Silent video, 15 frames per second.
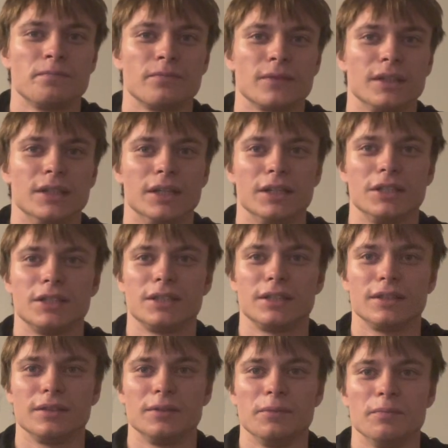There's
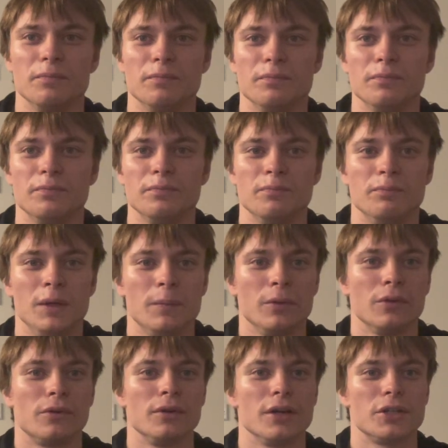
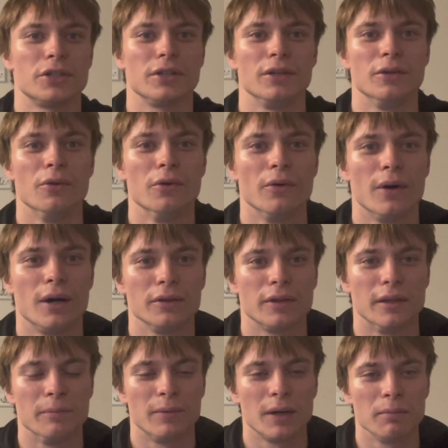people who actually go out
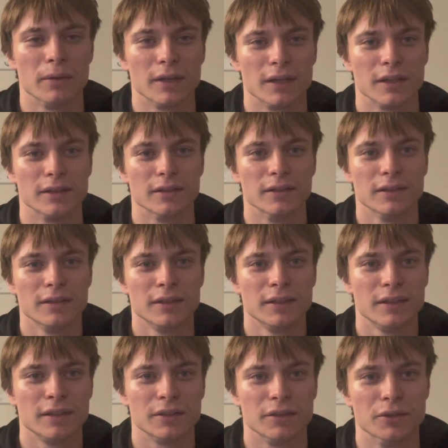in public and
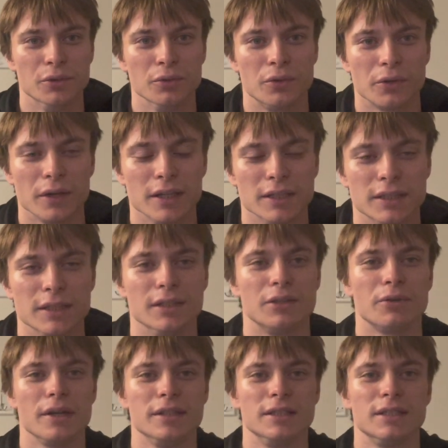do
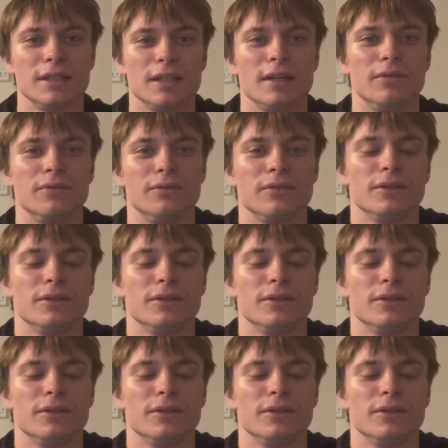crazy stuff